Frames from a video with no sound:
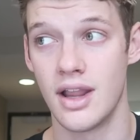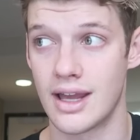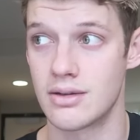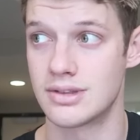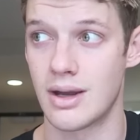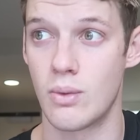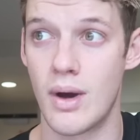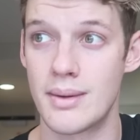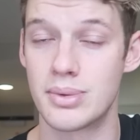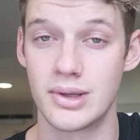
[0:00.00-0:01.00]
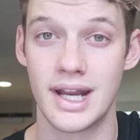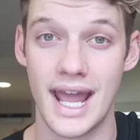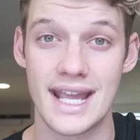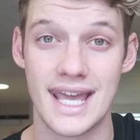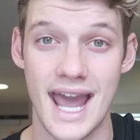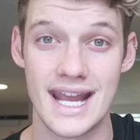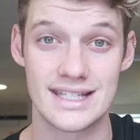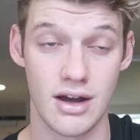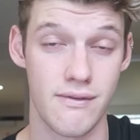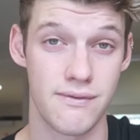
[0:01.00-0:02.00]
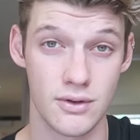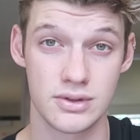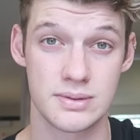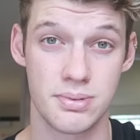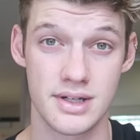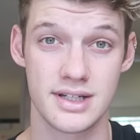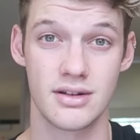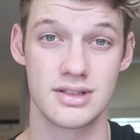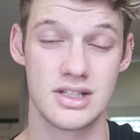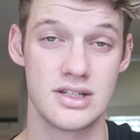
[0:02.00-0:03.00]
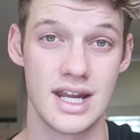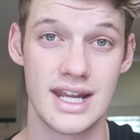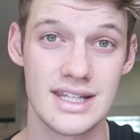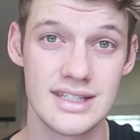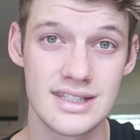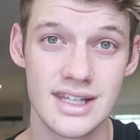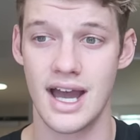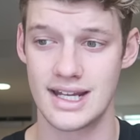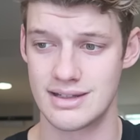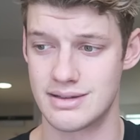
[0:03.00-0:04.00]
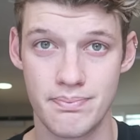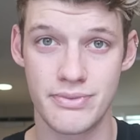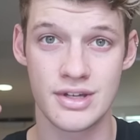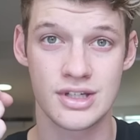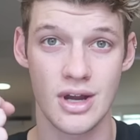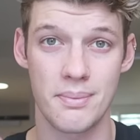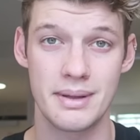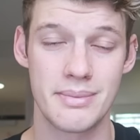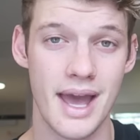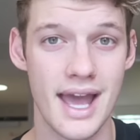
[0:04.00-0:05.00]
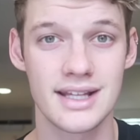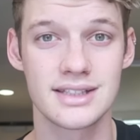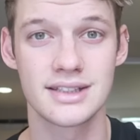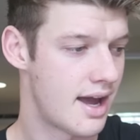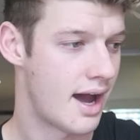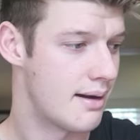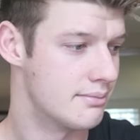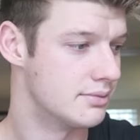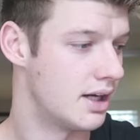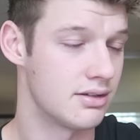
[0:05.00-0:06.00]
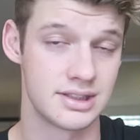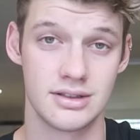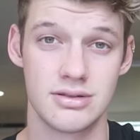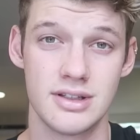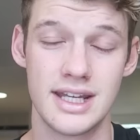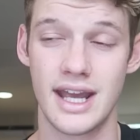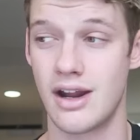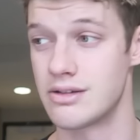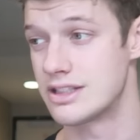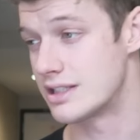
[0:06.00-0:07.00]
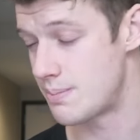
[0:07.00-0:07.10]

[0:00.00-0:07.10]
Like it was like 1.8 Ks, I full sprinted, I was in jeans, I had shopping bags, I was in a hoodie and I was